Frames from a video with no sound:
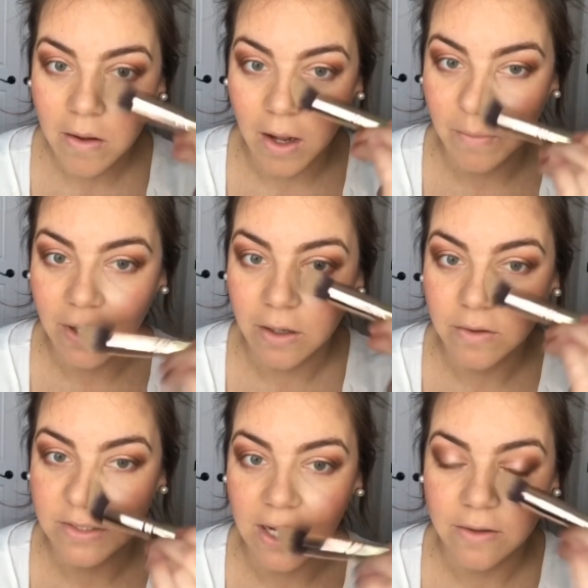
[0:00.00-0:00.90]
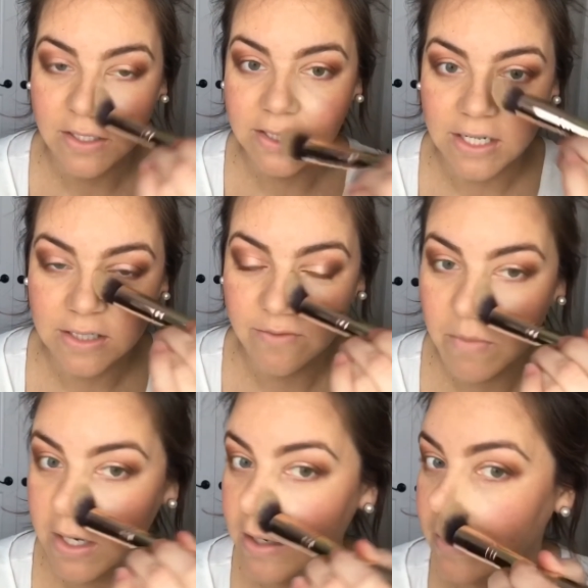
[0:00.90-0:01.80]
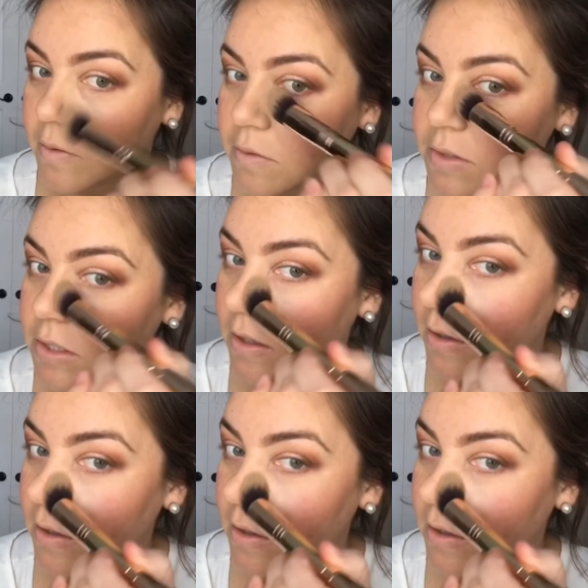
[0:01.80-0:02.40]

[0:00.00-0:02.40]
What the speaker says: I'm gonna go down the sides of my nose,